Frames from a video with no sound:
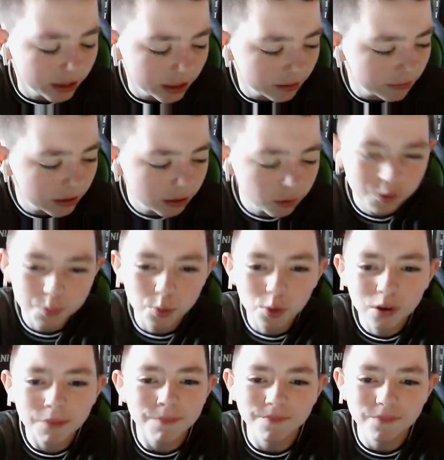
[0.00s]
it's just poor.
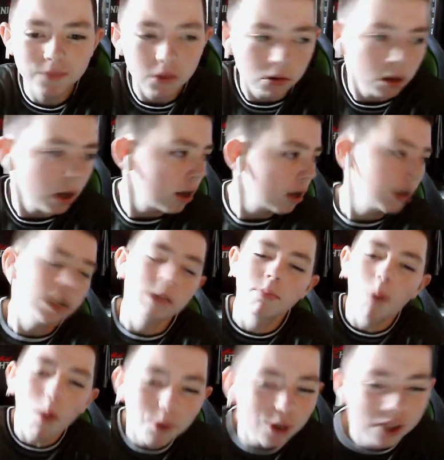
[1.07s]
He's
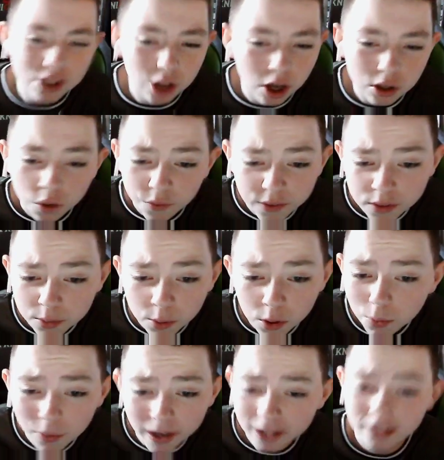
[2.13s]
probably going to start Duffy tomorrow
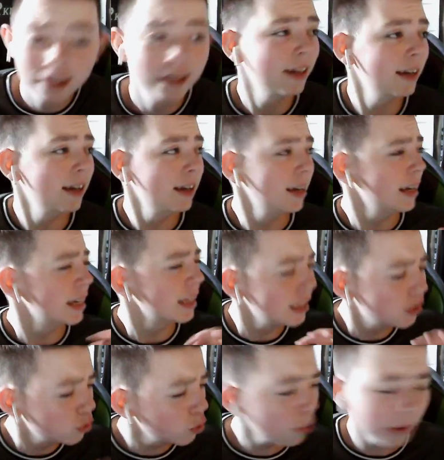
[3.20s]
when he's
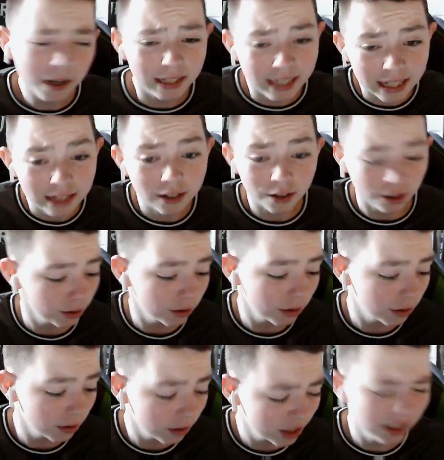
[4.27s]
nowhere near
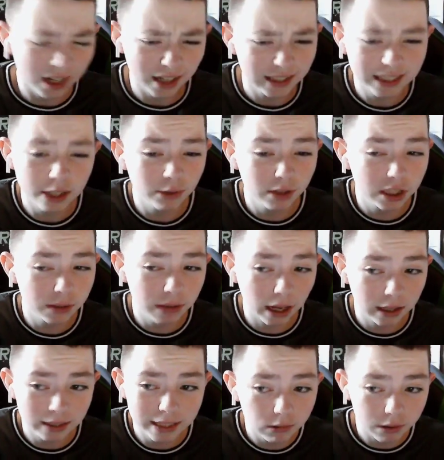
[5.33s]
a Celtic
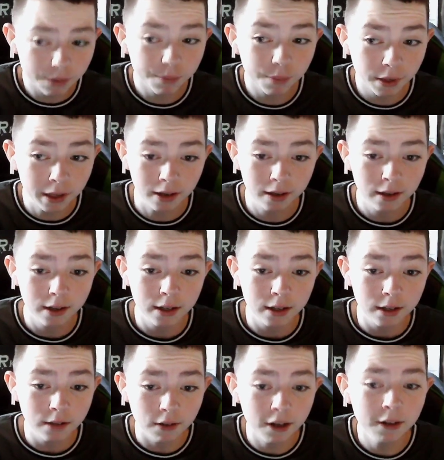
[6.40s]
player.
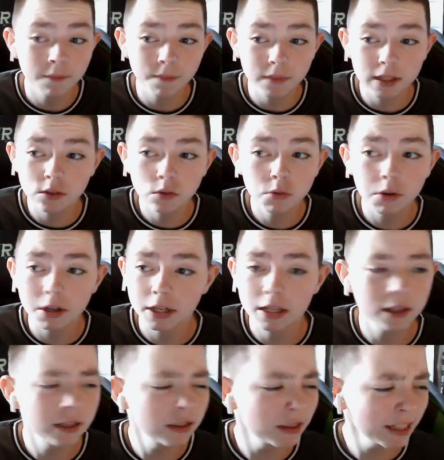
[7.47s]
Right, he's nowhere near.
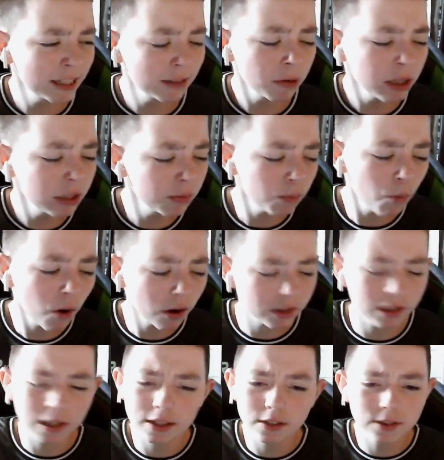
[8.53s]
He's worse.
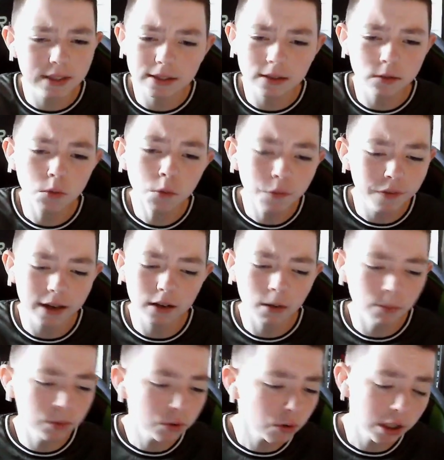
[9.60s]
Like, no, I'm
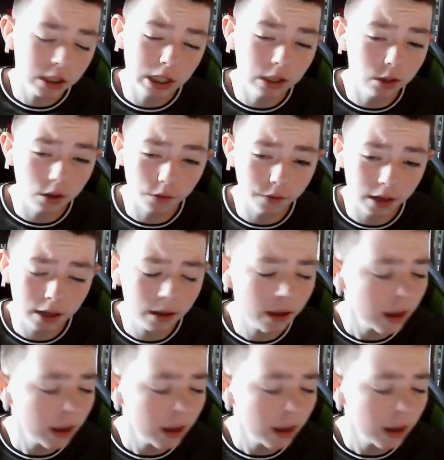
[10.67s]
sorry, Shane Duffy. Right,